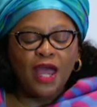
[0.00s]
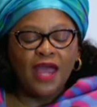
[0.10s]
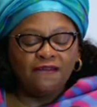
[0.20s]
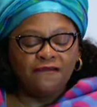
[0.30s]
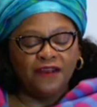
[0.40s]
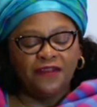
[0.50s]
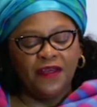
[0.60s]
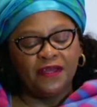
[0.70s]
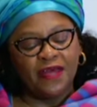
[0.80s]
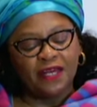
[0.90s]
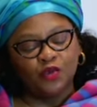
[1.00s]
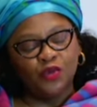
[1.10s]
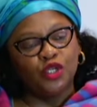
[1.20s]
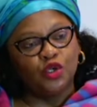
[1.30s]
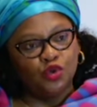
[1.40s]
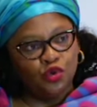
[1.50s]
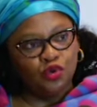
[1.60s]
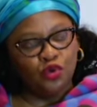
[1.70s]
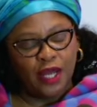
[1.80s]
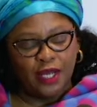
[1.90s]
everything that we
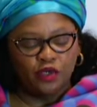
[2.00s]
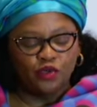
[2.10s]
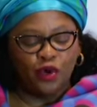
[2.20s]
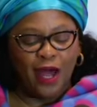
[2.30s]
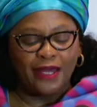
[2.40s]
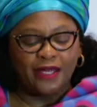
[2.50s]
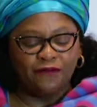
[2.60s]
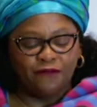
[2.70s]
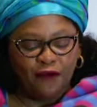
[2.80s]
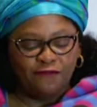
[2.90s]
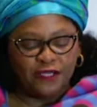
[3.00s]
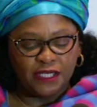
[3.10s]
do and you are involved